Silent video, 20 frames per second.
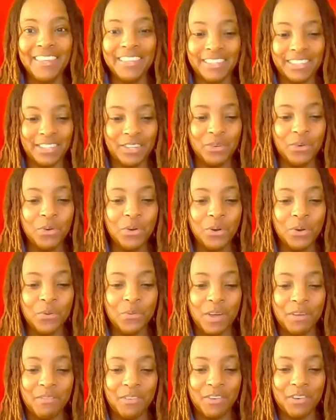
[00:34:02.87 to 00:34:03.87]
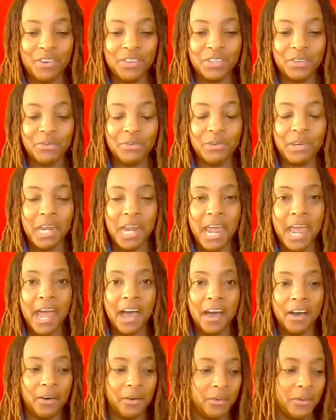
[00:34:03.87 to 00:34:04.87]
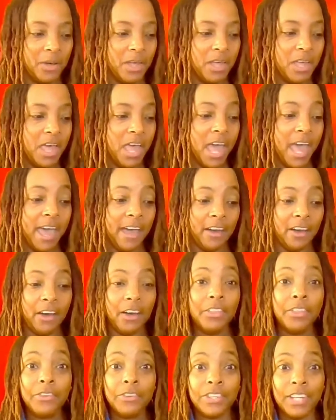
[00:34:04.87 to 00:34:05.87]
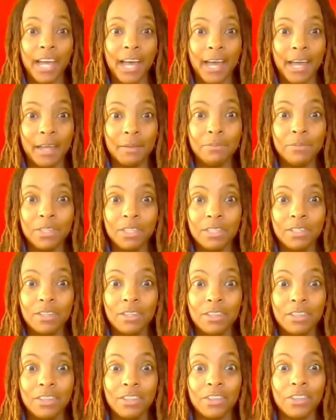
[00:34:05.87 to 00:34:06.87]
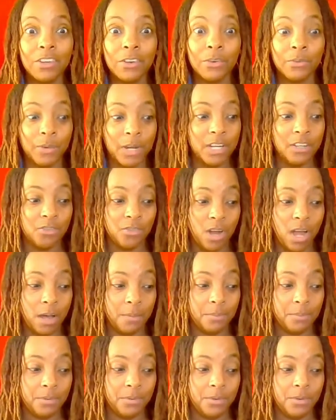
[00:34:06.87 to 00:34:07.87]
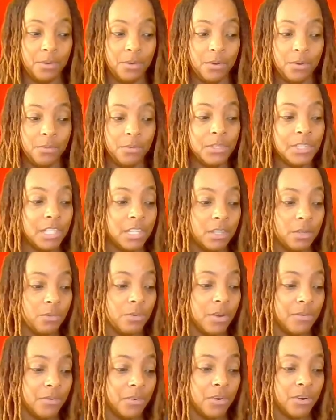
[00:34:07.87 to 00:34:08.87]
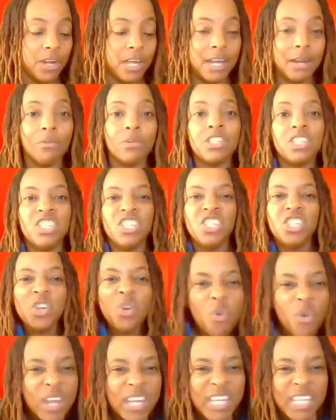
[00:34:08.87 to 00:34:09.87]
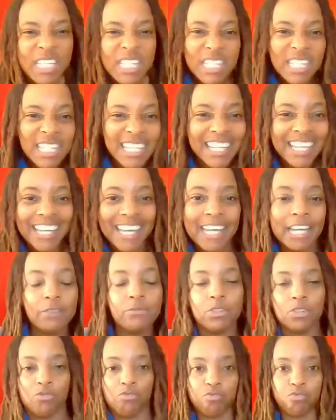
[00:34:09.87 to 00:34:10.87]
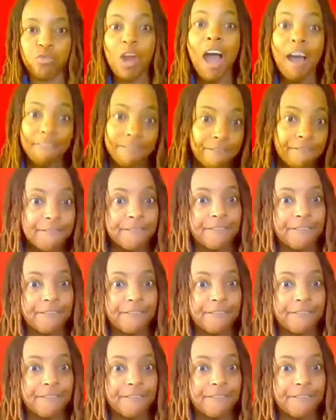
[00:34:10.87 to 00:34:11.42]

and the Schuylkill River. So now at other times, the little raindrop was in the river and it was noisy and it was rough.